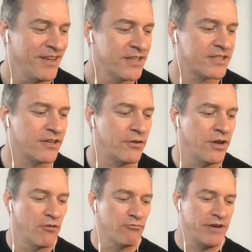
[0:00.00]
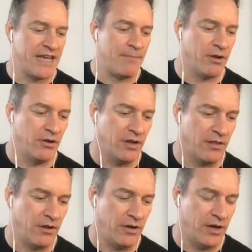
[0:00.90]
so recapping on our
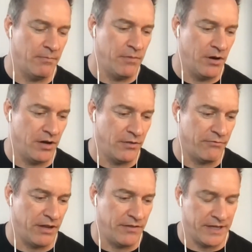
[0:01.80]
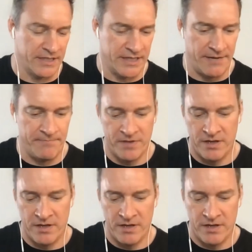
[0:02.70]
on our on our three things then